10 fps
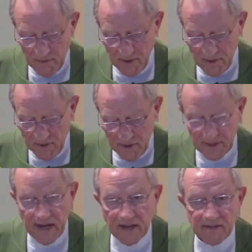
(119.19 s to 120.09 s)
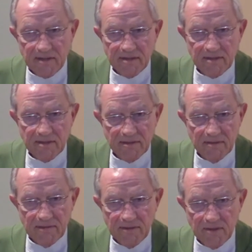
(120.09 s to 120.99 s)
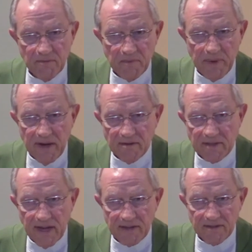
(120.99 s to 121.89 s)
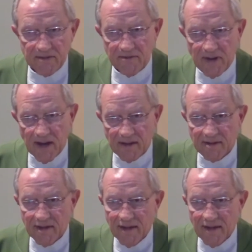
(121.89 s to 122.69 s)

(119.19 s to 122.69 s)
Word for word: the, the taxes. Should we pay our taxes or not?